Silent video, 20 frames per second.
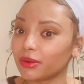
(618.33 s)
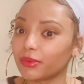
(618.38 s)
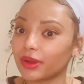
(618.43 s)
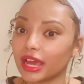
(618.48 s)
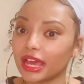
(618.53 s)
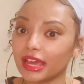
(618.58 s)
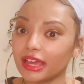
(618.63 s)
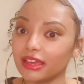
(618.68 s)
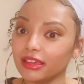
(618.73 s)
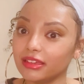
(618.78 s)

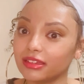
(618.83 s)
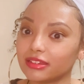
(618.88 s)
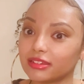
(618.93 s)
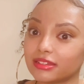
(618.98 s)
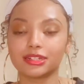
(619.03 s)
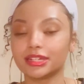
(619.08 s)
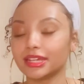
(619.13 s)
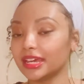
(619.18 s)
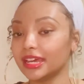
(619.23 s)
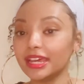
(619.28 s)
way,
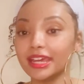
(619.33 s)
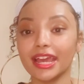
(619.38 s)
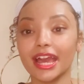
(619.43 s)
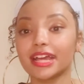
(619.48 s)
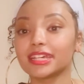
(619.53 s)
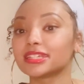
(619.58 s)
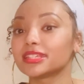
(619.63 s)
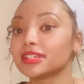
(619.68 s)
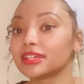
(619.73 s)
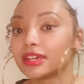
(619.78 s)
he got
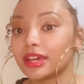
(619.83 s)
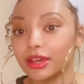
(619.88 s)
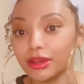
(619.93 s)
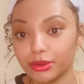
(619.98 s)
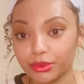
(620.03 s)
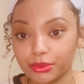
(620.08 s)
to go.